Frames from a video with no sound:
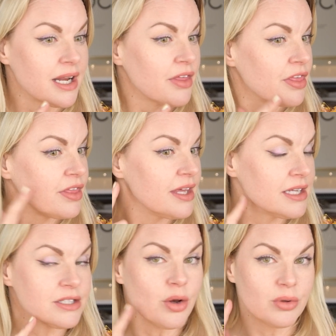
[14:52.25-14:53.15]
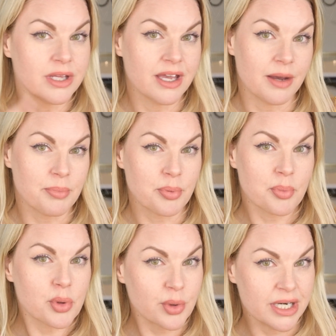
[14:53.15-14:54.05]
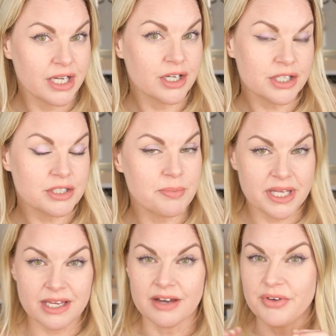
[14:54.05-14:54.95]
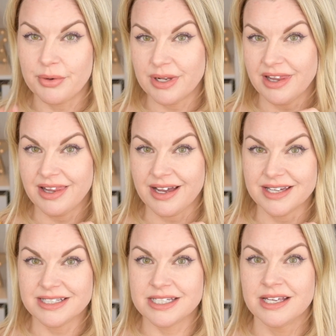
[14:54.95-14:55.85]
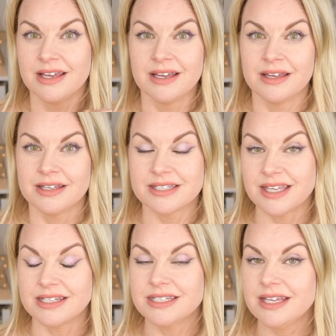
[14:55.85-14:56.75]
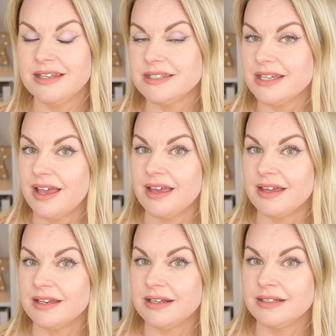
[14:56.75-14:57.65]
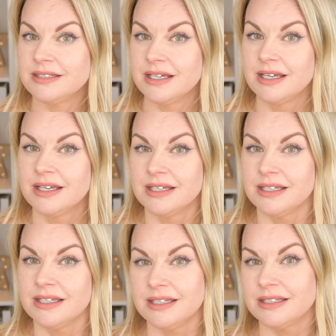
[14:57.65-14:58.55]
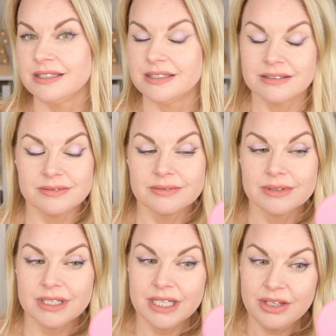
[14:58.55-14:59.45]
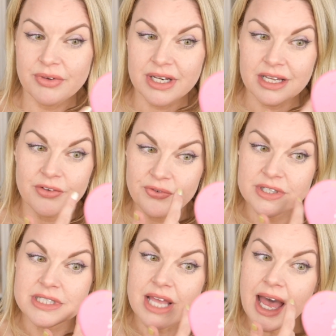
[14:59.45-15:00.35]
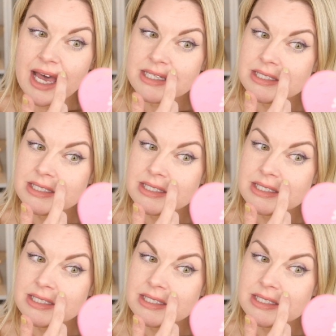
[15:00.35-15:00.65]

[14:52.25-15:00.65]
I think it's holding up pretty good to be a very light skin tint, and even if it has